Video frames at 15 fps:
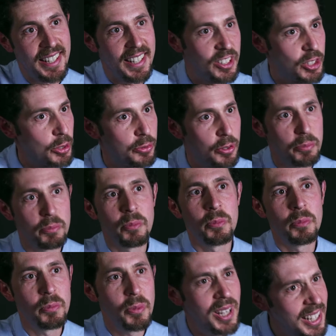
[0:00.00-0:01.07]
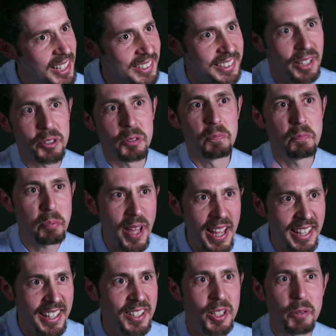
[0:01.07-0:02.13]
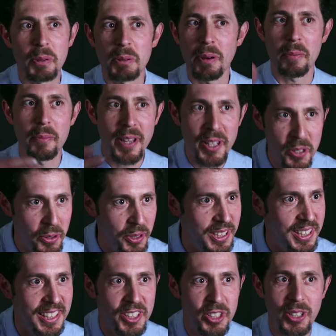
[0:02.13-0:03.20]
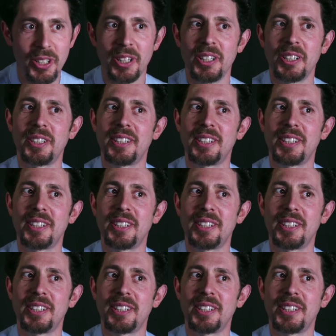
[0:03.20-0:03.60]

And so for months I was begging her to be my mentor teacher.